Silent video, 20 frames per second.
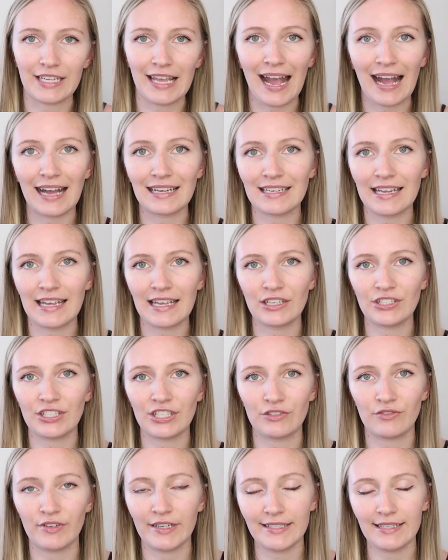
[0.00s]
she had it.
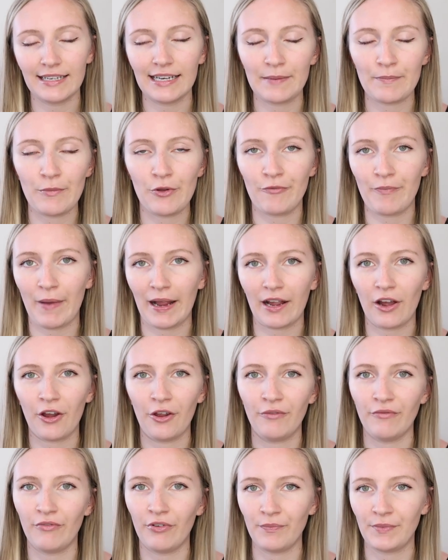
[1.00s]
She's recently moved back
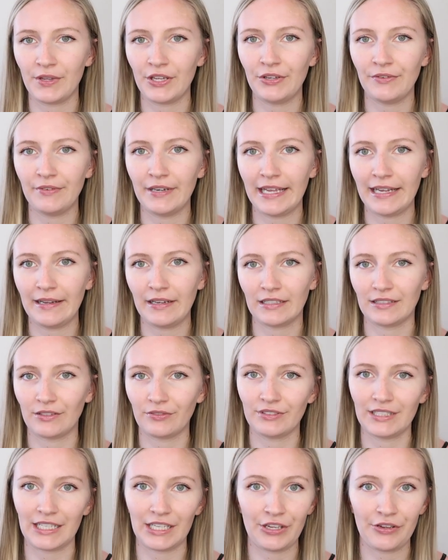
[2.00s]
home from uni because
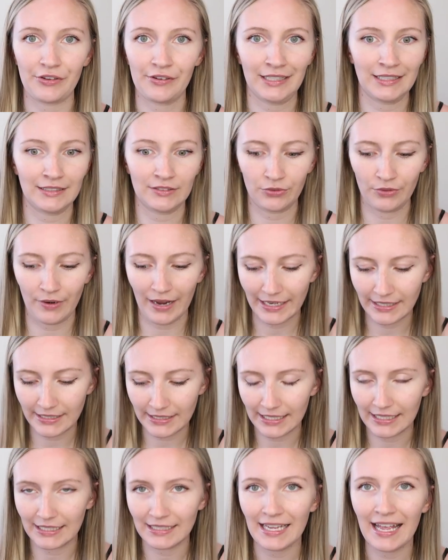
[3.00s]
obviously uni has all
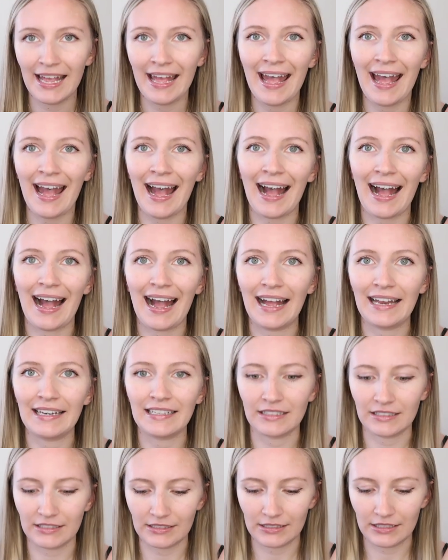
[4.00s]
ended,
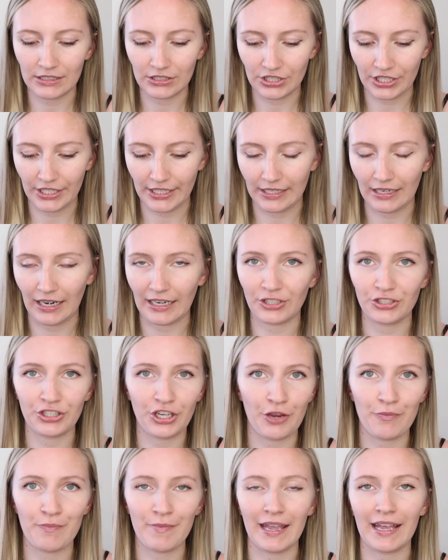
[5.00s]
and she like
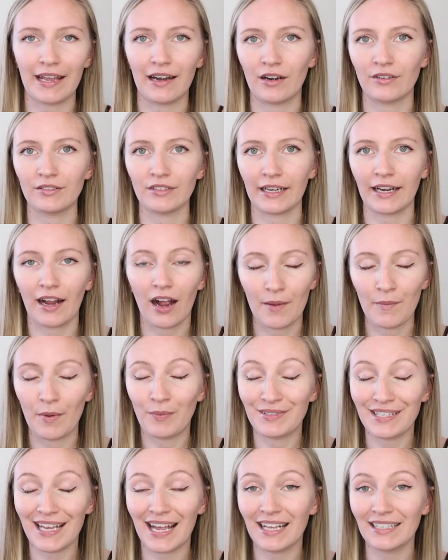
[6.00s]
showed me it and I was like, I'm
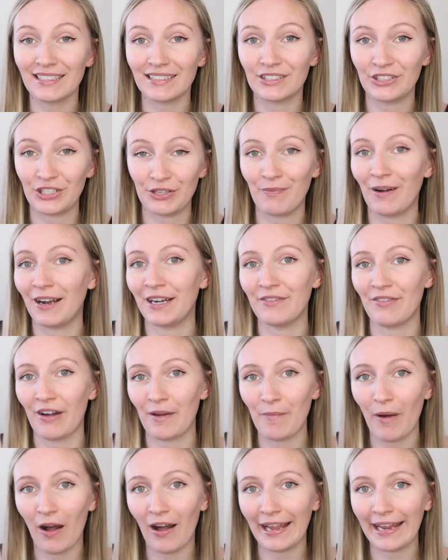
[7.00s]
obsessed, do you mind if
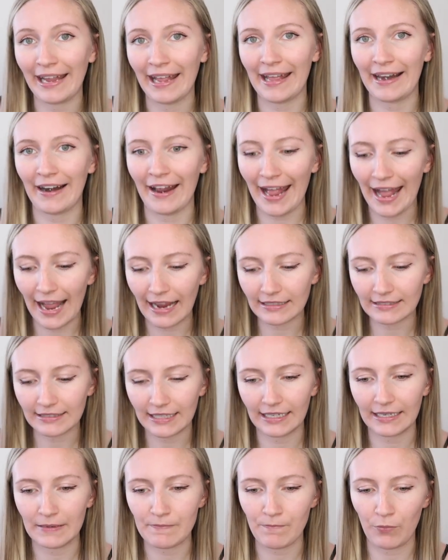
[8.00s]
I buy it? And I
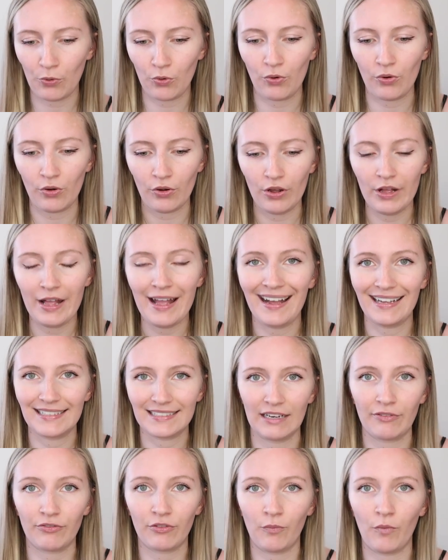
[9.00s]
accidentally bought a
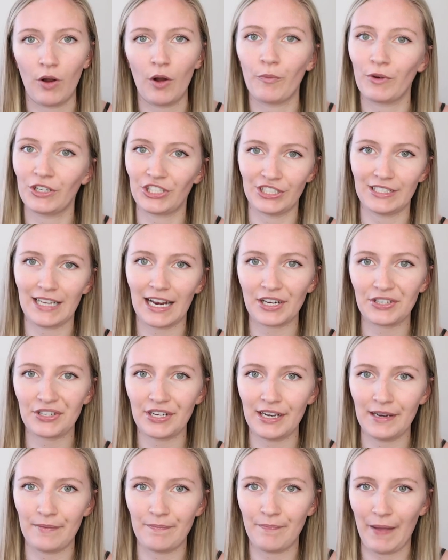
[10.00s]
different one, which is
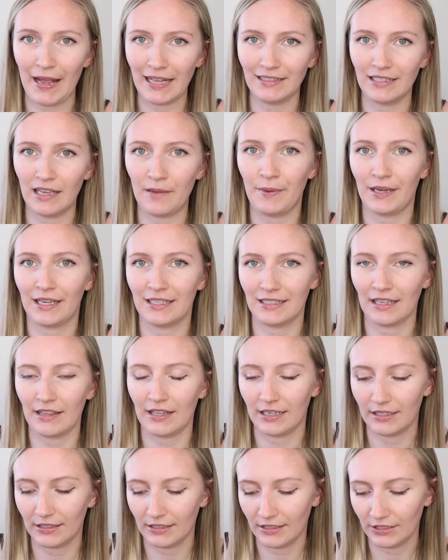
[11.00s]
actually better because I
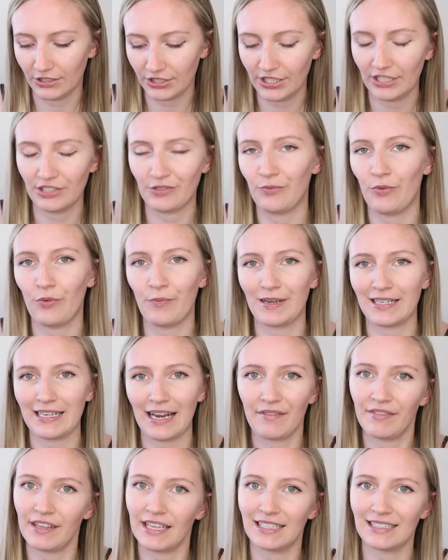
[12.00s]
think that she doesn't want me
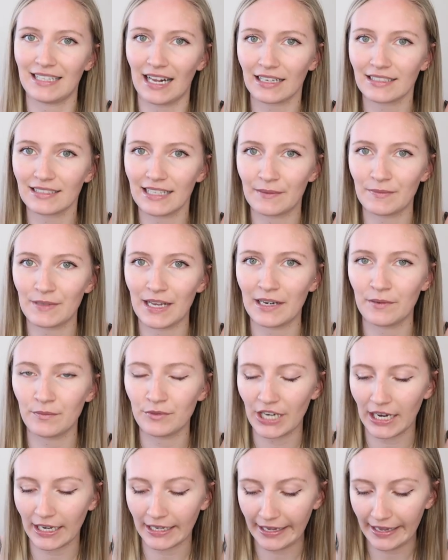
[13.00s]
to have the exact same
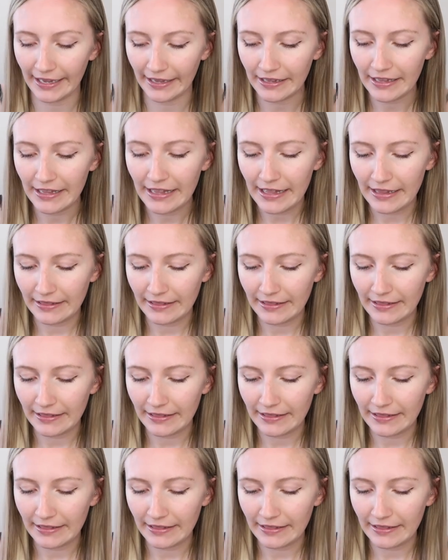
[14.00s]
denim jacket.